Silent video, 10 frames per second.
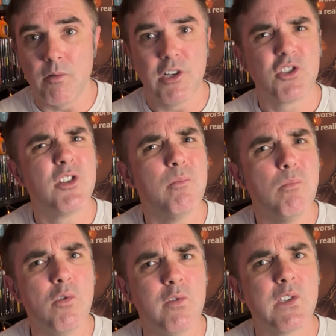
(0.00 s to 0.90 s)
It should
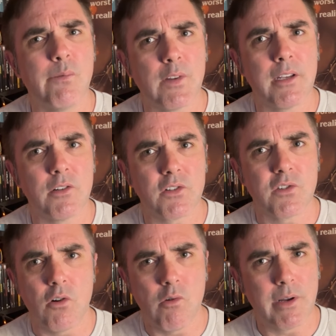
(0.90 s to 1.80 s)
move something in your
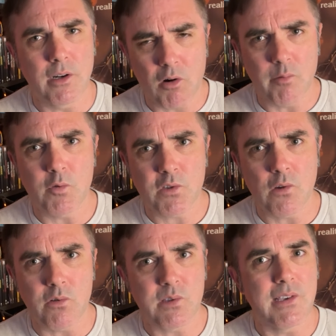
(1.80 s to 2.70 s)
soul, and Carnival
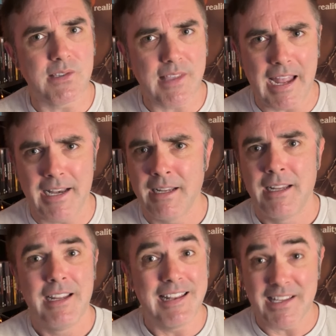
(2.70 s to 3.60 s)
Souls does that,
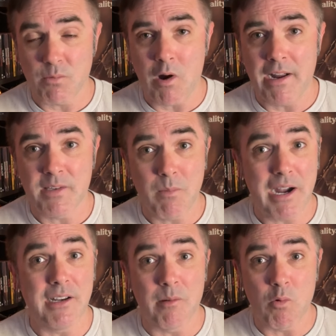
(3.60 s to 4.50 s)
and that's why it's
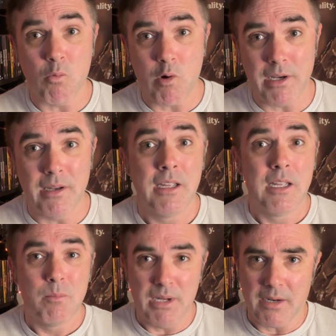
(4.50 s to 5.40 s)
my number one
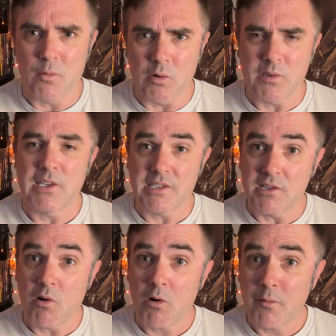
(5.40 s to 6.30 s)
pick for 60s
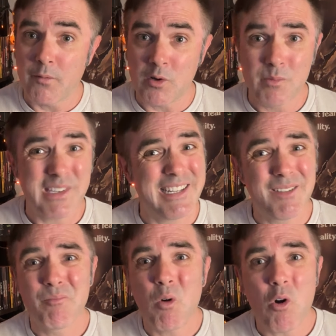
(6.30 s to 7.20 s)
horror films,
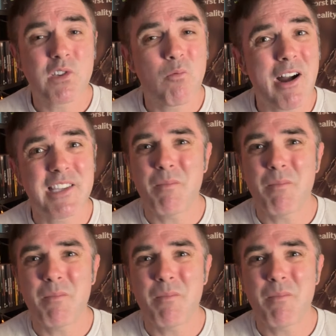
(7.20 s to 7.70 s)
and also why it's